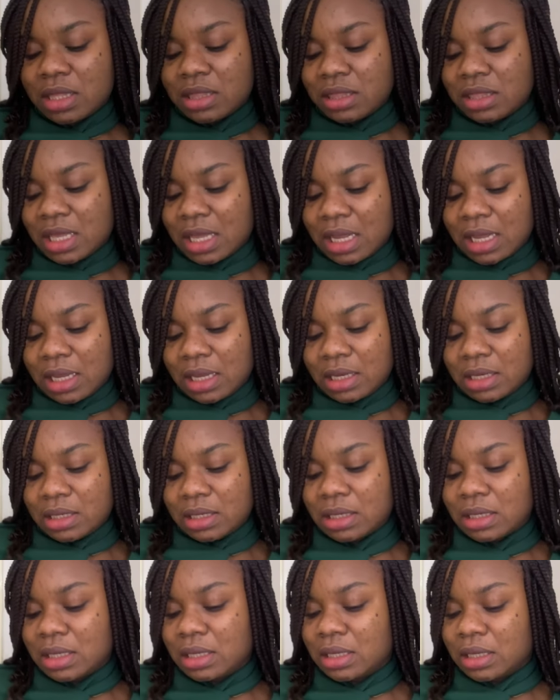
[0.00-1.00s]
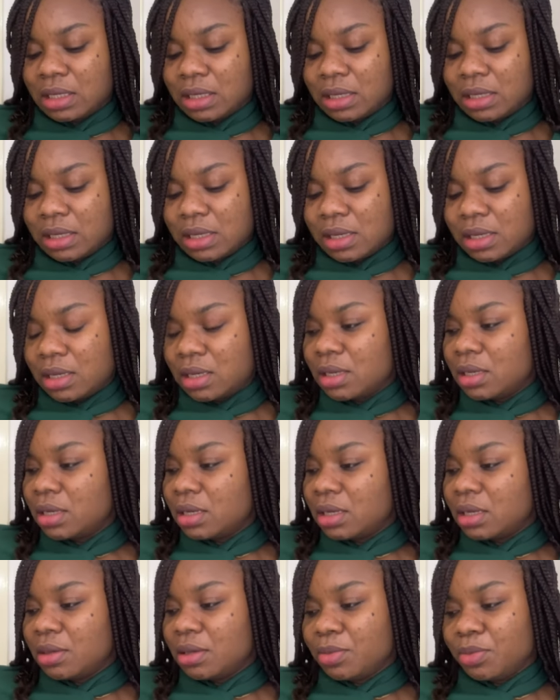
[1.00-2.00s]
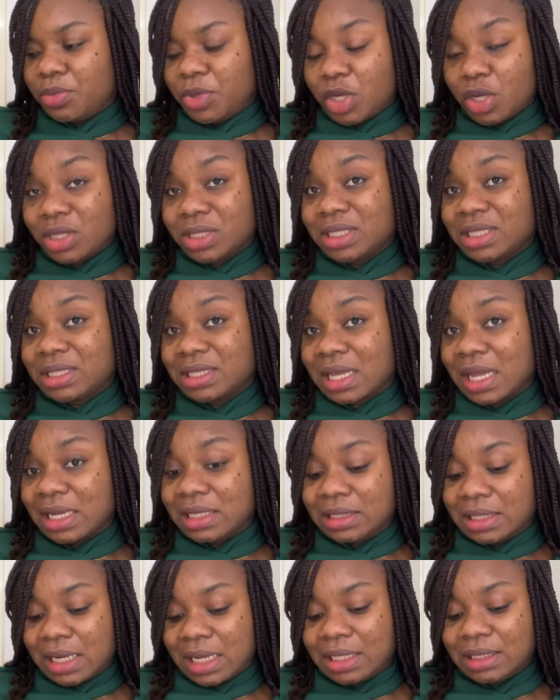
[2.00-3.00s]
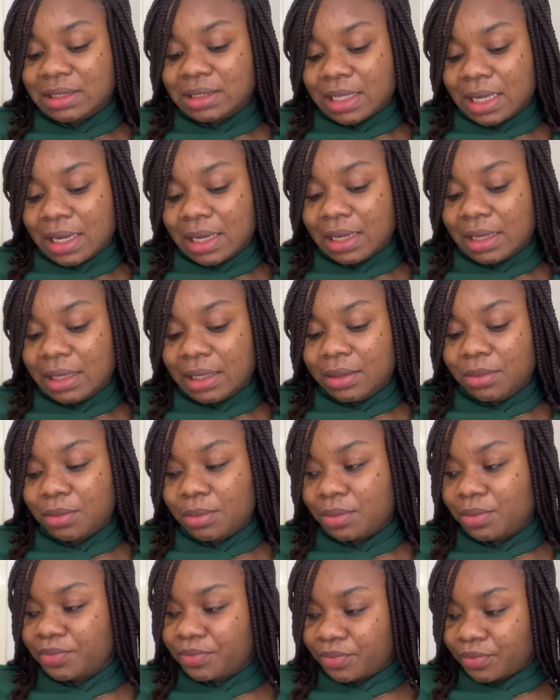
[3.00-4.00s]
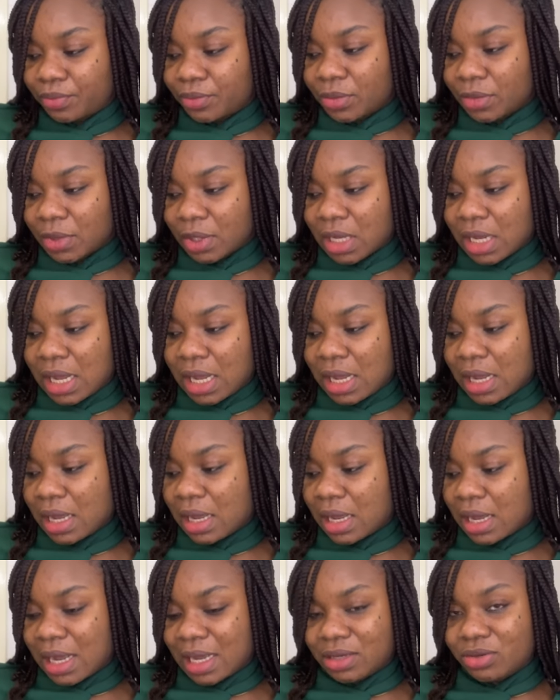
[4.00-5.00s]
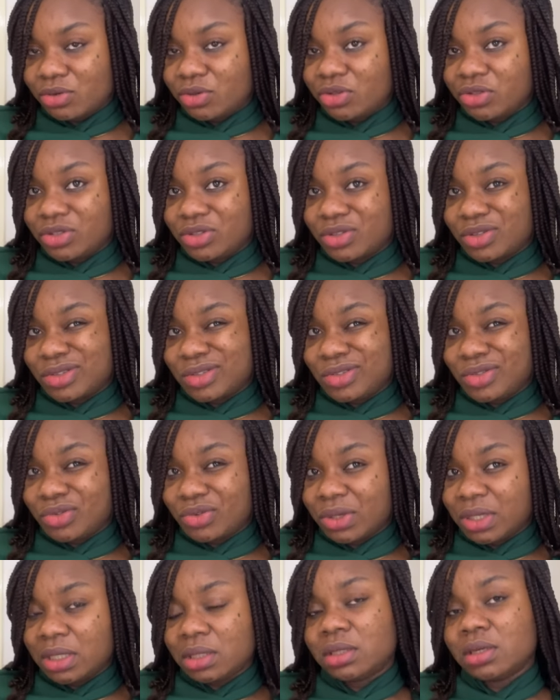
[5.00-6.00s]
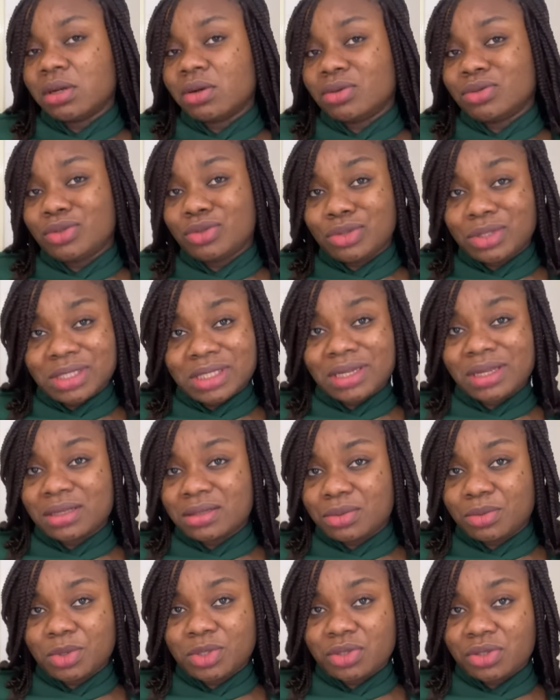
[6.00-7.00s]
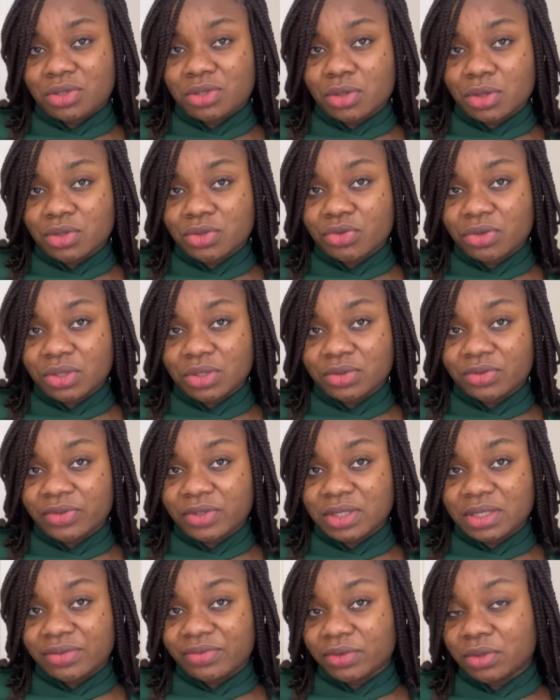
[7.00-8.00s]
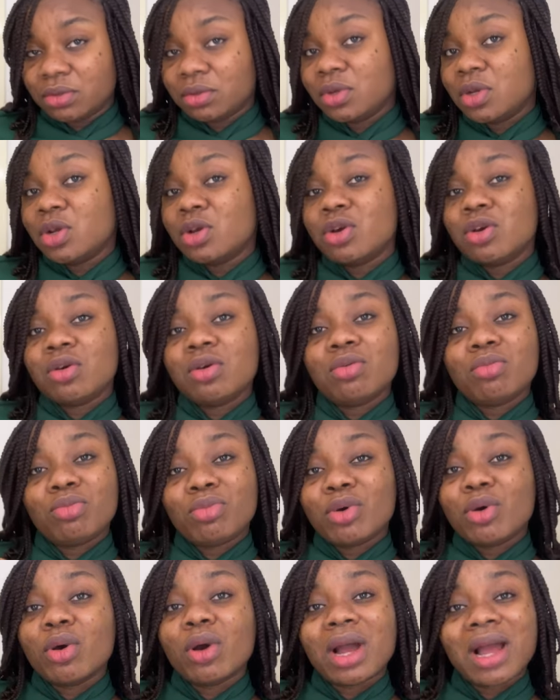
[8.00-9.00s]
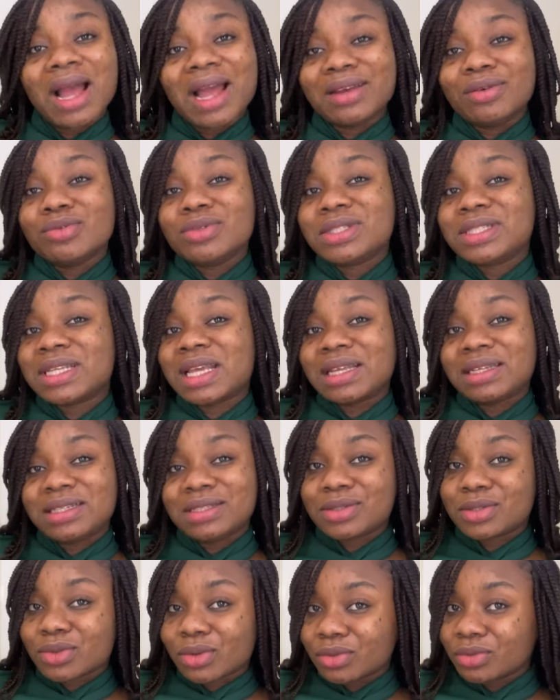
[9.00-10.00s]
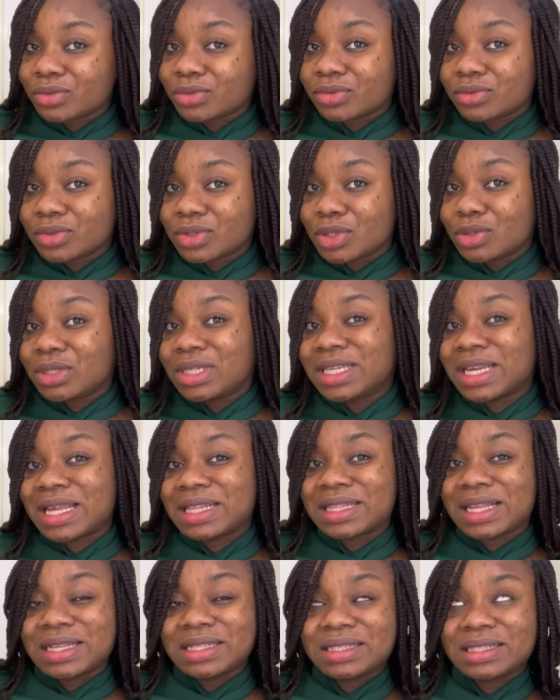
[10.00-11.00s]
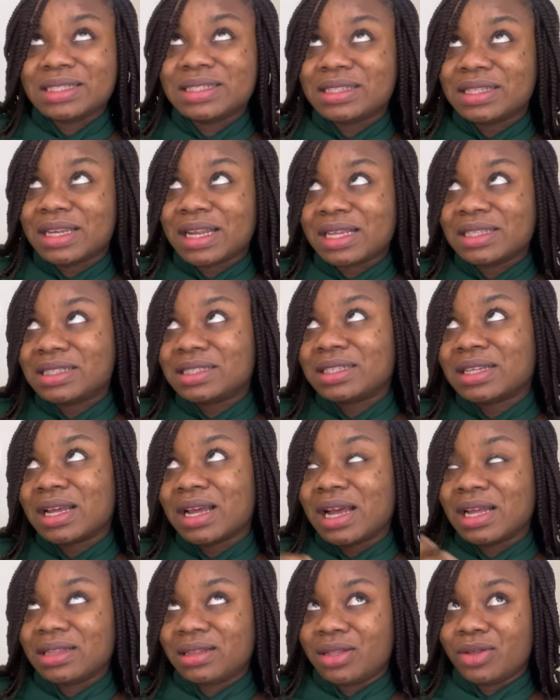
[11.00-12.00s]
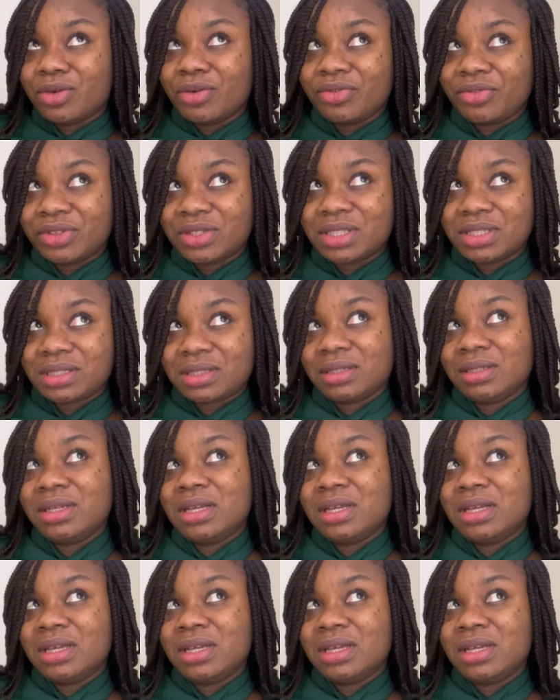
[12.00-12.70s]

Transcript: then because it's at night time i don't use sunscreen although they say you're supposed to use sunscreen 24 seven but i don't see any sun the only light i see is the light at the office